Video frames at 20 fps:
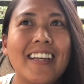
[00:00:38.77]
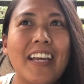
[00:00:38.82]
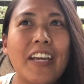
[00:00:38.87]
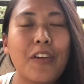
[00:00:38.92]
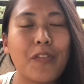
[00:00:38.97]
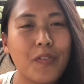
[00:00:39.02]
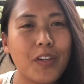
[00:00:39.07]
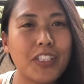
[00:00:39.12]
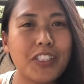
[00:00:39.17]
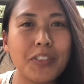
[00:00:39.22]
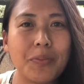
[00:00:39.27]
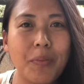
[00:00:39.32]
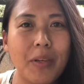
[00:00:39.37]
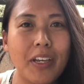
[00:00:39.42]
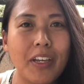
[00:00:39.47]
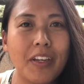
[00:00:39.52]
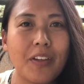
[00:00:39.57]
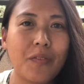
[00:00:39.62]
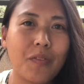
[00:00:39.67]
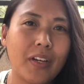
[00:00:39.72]
enriched
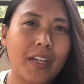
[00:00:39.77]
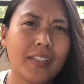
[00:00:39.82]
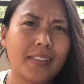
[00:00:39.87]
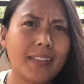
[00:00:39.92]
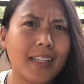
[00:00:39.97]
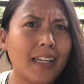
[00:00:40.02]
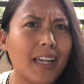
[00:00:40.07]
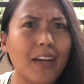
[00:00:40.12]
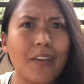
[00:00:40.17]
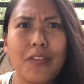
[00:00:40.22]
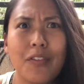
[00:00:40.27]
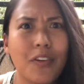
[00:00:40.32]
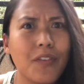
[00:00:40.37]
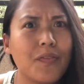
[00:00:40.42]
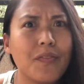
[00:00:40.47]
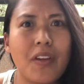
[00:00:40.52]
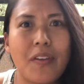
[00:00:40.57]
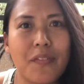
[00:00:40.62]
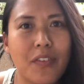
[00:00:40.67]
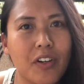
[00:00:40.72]
me in ways that I would
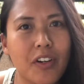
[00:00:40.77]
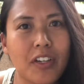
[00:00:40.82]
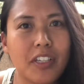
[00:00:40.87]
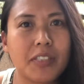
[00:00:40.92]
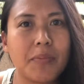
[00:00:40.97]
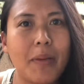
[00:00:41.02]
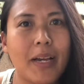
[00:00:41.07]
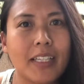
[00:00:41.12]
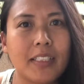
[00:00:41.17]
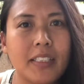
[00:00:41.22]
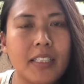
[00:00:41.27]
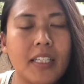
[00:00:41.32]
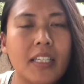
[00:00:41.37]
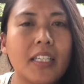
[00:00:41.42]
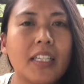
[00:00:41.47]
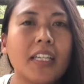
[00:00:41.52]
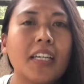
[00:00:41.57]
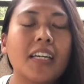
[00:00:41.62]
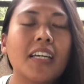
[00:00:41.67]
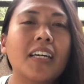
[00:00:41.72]
have never expected.